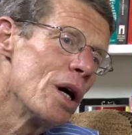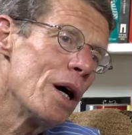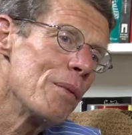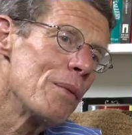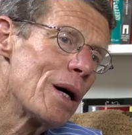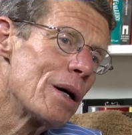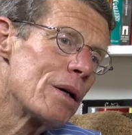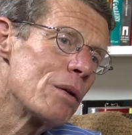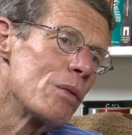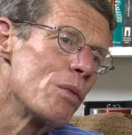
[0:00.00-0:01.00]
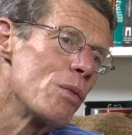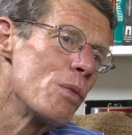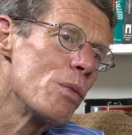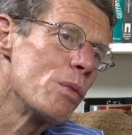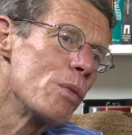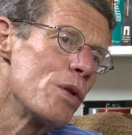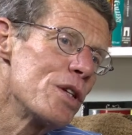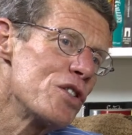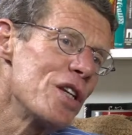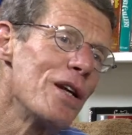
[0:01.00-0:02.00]
Um,
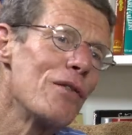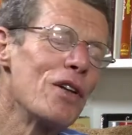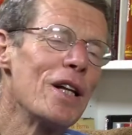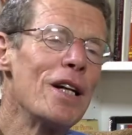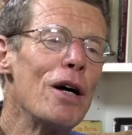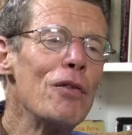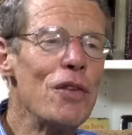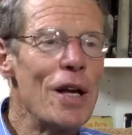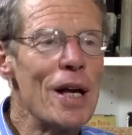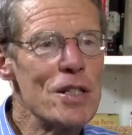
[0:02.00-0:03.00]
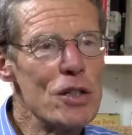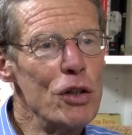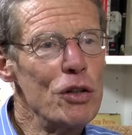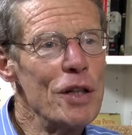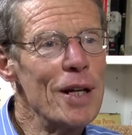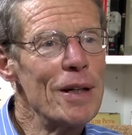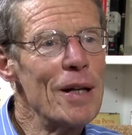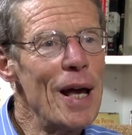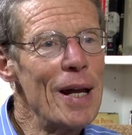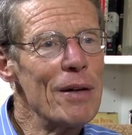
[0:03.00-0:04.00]
the city of Philadelphia has looked at it,
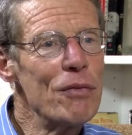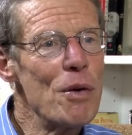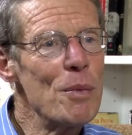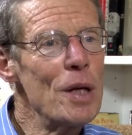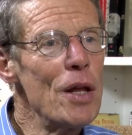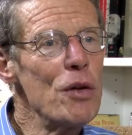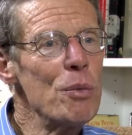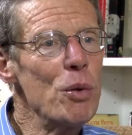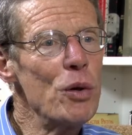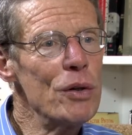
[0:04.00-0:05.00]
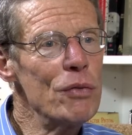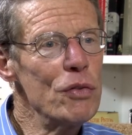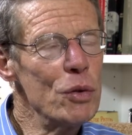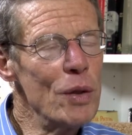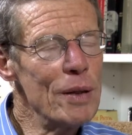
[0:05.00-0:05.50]
at it from another point of view.